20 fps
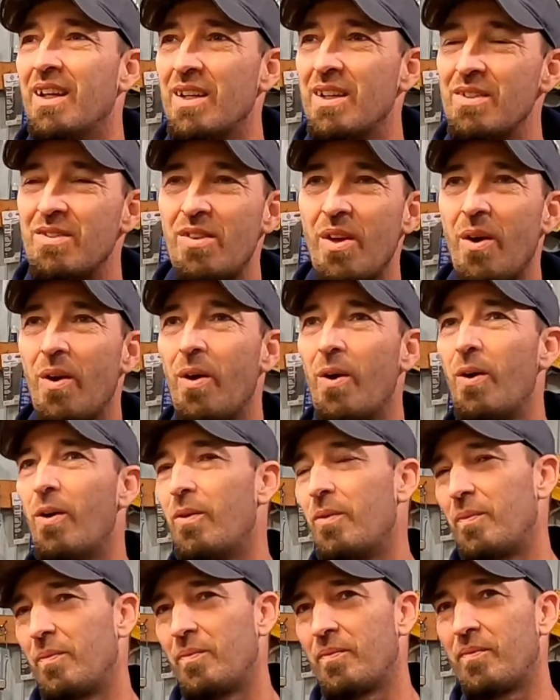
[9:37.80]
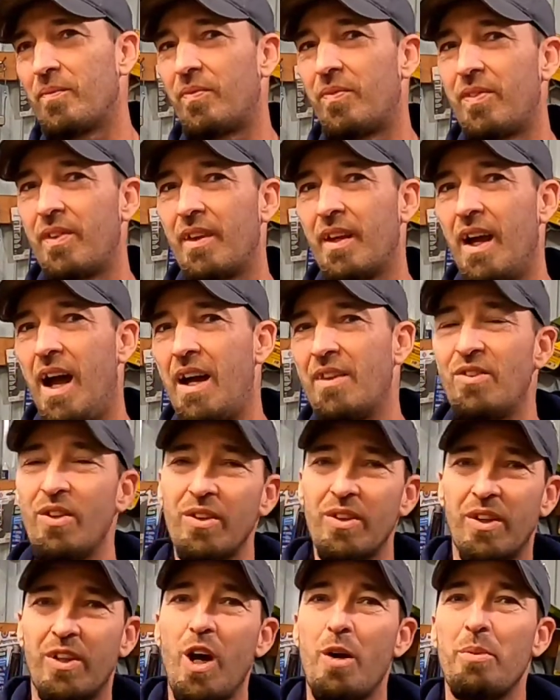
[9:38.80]
so I
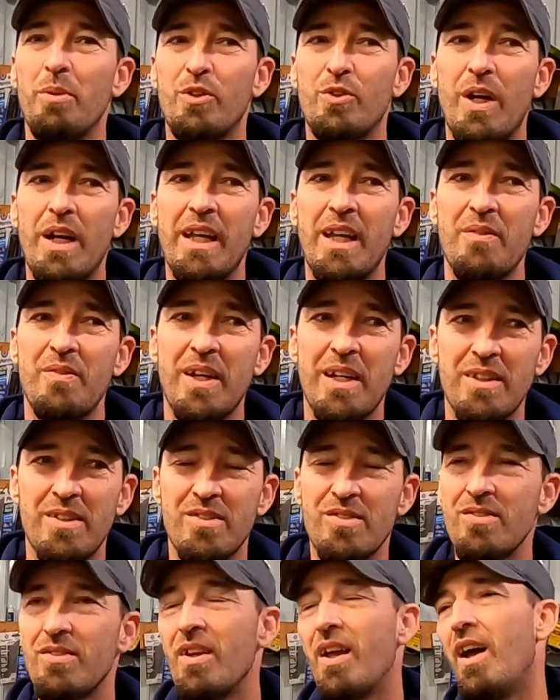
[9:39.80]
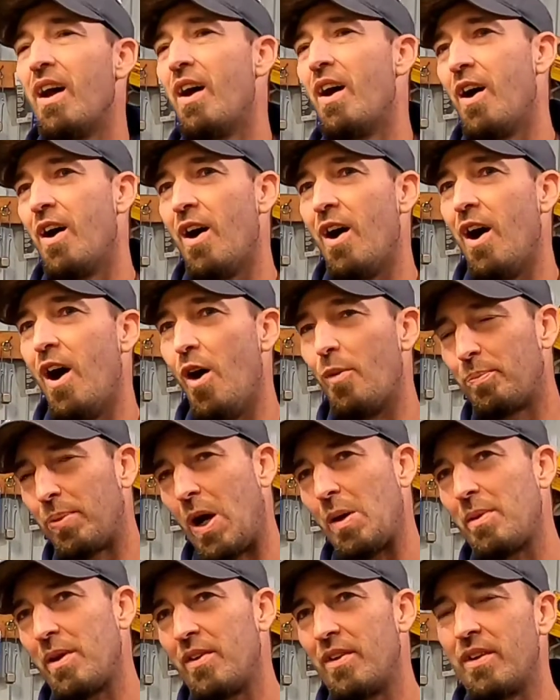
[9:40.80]
took a couple draggy vids. I'll
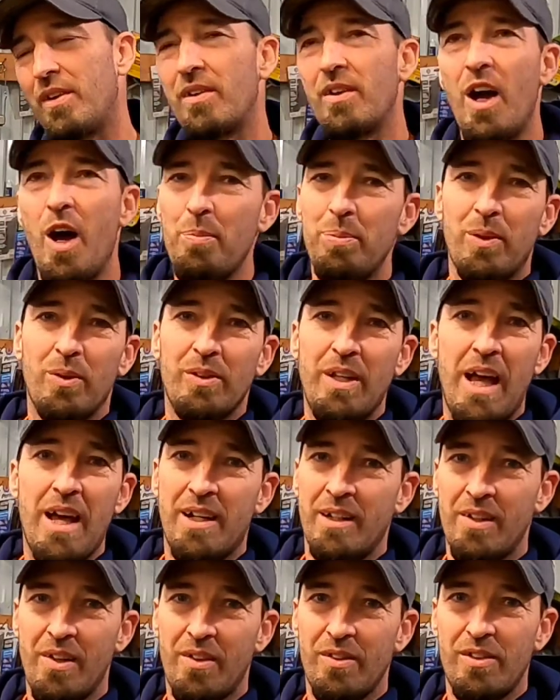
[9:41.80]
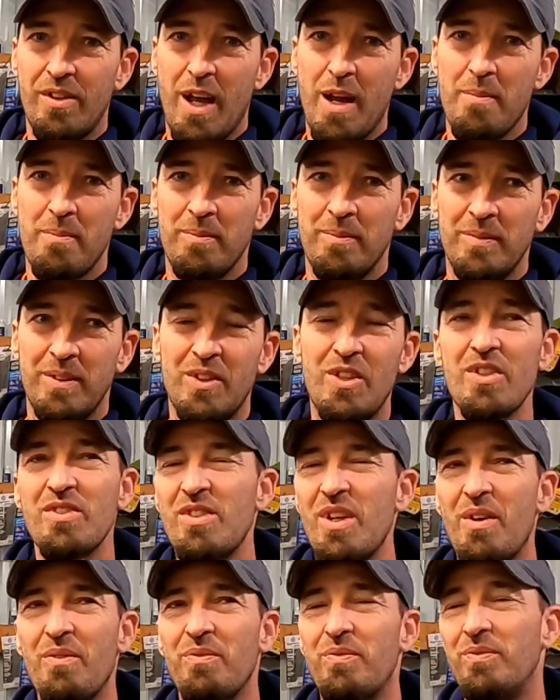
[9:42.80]
probably upload that another time.
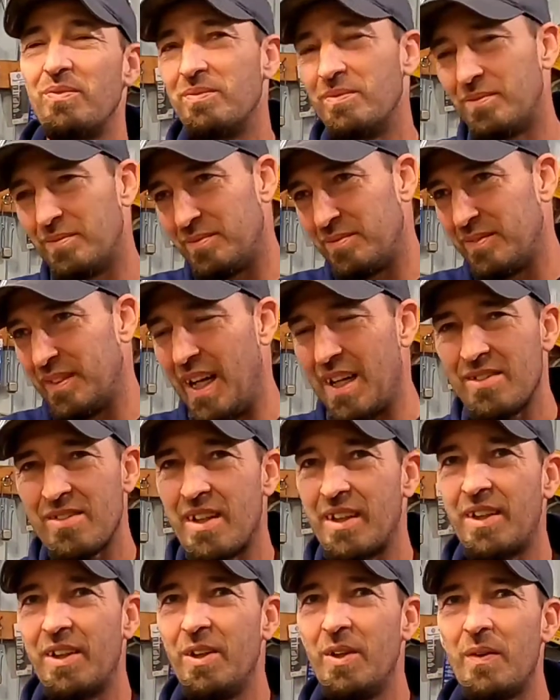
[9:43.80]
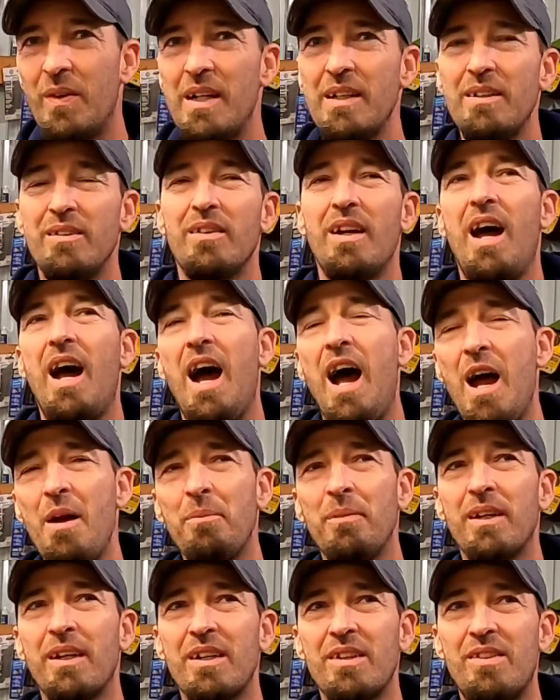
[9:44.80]
I was like, you know what?
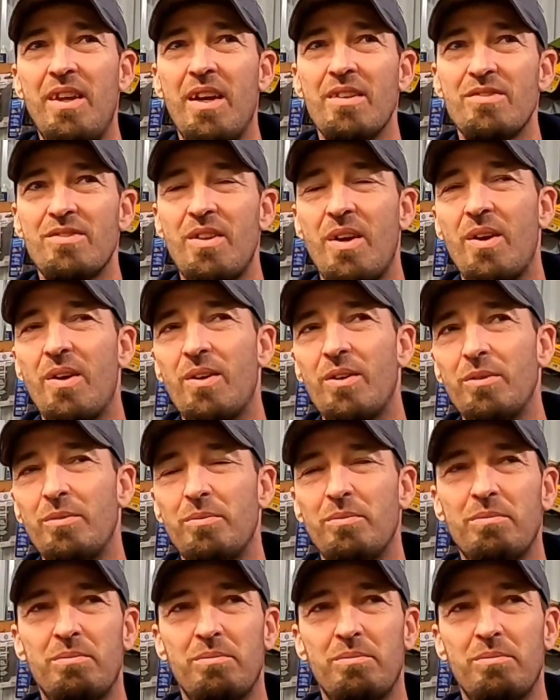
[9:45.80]
I'm gonna test out